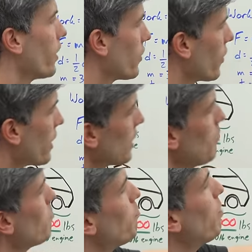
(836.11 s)
it's like
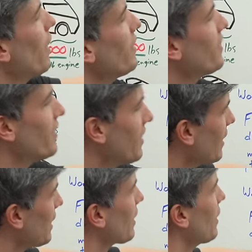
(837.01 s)

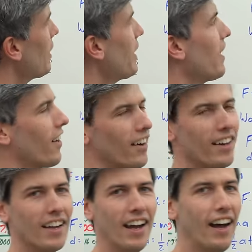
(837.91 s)
abundantly clear
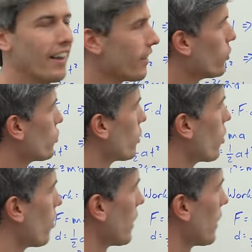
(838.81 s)
uh, that you should go